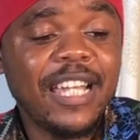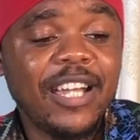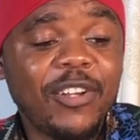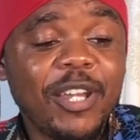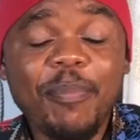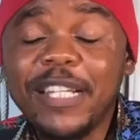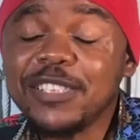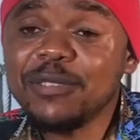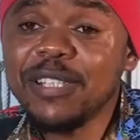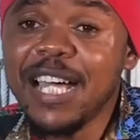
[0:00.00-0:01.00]
on a
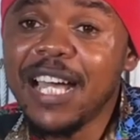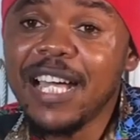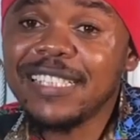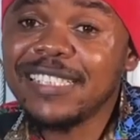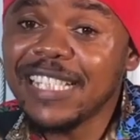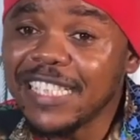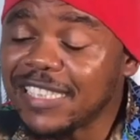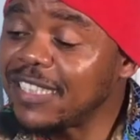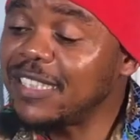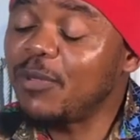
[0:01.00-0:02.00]
particular
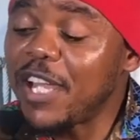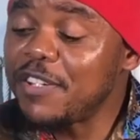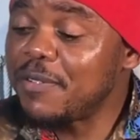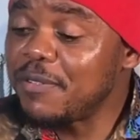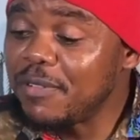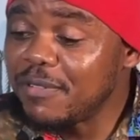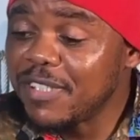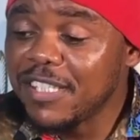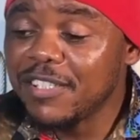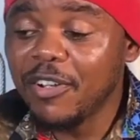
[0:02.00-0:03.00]
setting, why you should use
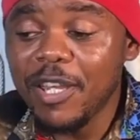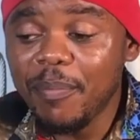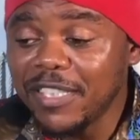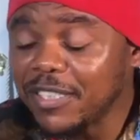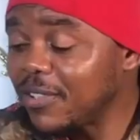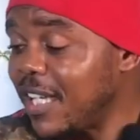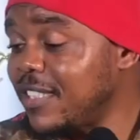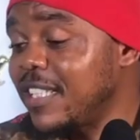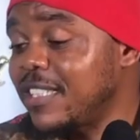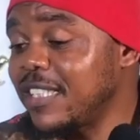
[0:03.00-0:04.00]
this on a particular
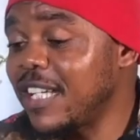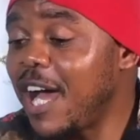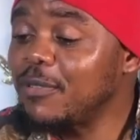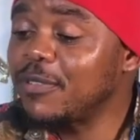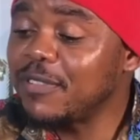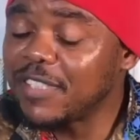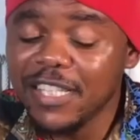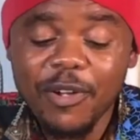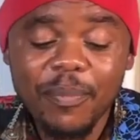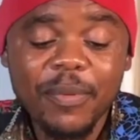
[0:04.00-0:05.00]
setting, how to set
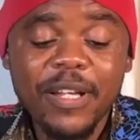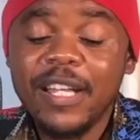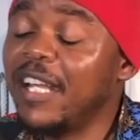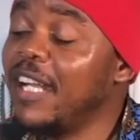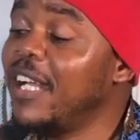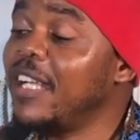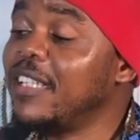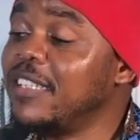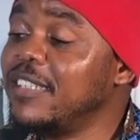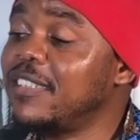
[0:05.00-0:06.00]
up
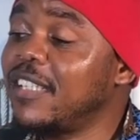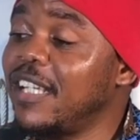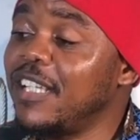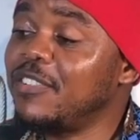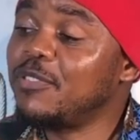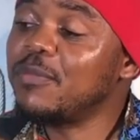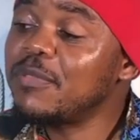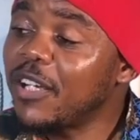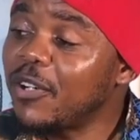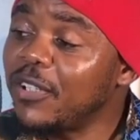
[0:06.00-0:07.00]
this zoom
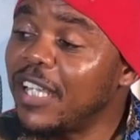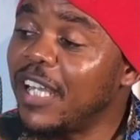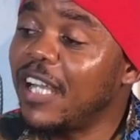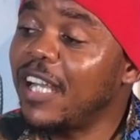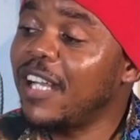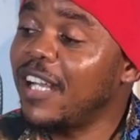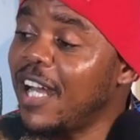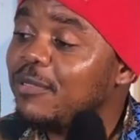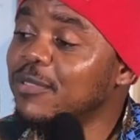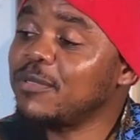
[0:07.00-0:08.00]
recorder,
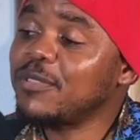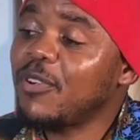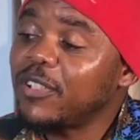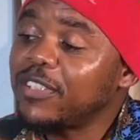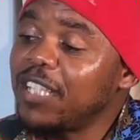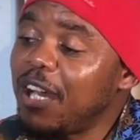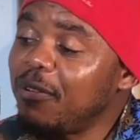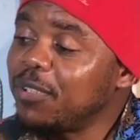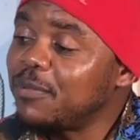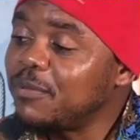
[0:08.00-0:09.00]
how to cut
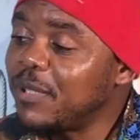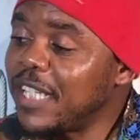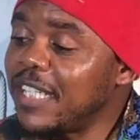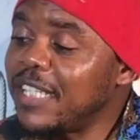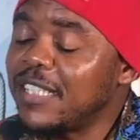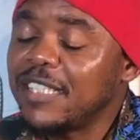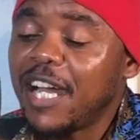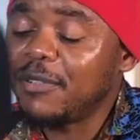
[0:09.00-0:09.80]
down the wind, how